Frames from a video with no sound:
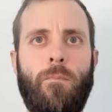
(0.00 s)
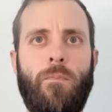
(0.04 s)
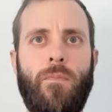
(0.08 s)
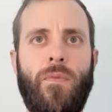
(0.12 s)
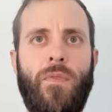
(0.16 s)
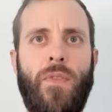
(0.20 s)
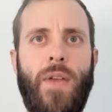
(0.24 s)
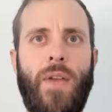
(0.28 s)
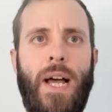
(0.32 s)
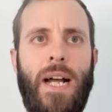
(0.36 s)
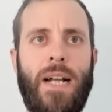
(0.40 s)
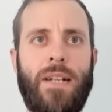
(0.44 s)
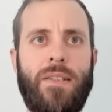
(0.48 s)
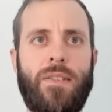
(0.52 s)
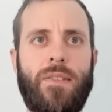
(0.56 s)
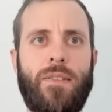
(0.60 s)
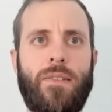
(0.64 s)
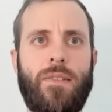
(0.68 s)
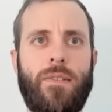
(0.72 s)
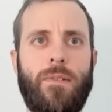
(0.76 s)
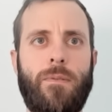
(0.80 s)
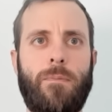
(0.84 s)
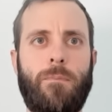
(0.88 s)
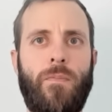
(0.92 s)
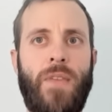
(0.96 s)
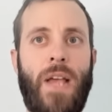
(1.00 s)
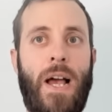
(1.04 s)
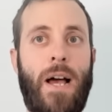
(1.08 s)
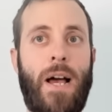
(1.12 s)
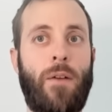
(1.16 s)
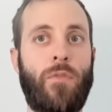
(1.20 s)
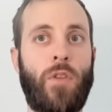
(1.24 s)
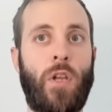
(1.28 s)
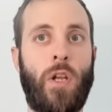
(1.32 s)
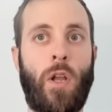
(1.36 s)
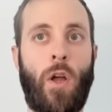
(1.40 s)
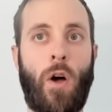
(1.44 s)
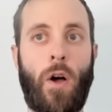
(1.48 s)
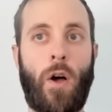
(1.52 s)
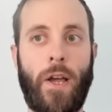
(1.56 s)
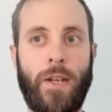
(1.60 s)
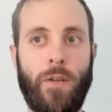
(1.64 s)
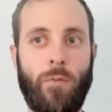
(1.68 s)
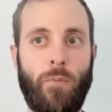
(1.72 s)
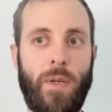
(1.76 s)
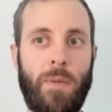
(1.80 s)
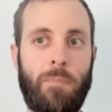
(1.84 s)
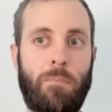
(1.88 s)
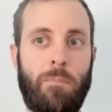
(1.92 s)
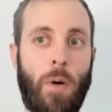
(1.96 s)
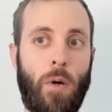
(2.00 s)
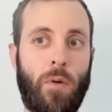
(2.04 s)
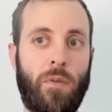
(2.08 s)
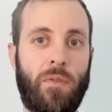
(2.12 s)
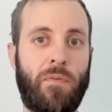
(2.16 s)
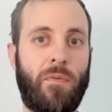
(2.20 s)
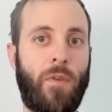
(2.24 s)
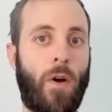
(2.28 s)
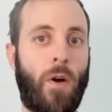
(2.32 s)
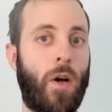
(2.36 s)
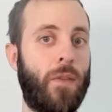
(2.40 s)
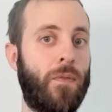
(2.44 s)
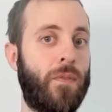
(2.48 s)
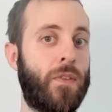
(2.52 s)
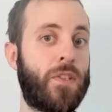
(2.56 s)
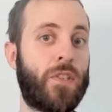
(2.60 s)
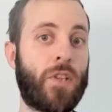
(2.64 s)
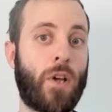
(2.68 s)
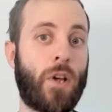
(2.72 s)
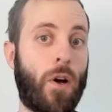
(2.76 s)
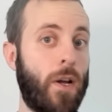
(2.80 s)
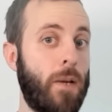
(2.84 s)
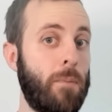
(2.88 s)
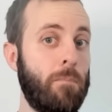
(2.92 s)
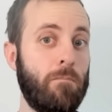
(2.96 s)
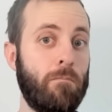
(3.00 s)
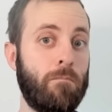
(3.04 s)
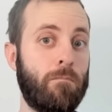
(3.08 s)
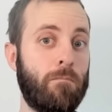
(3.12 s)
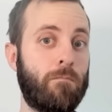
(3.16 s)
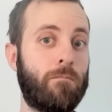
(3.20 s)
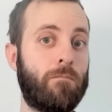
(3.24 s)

that down the line, we both find the time